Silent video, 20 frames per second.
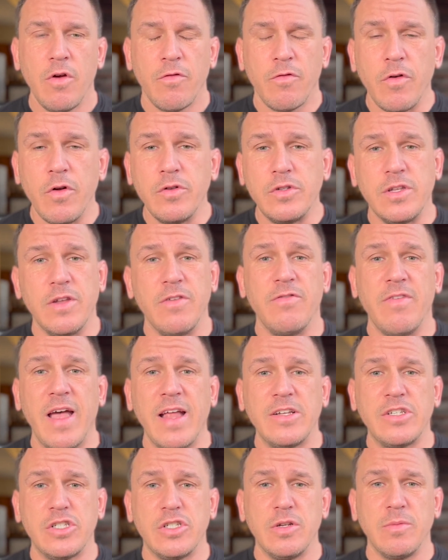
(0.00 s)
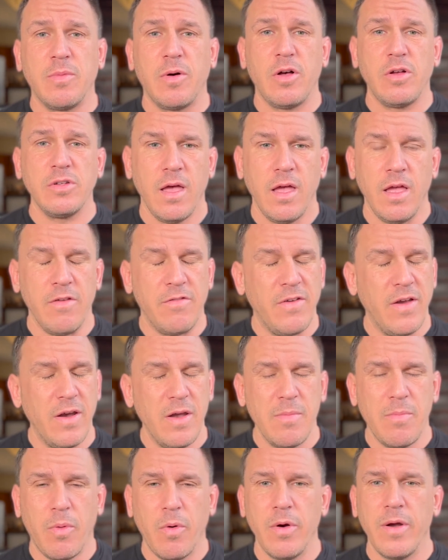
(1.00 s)
fruits and vegetables, a very
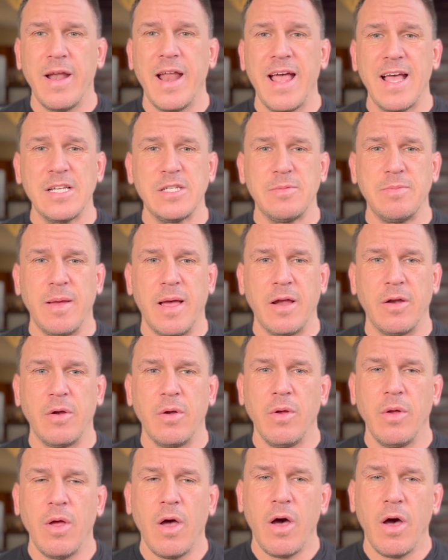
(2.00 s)
important aspect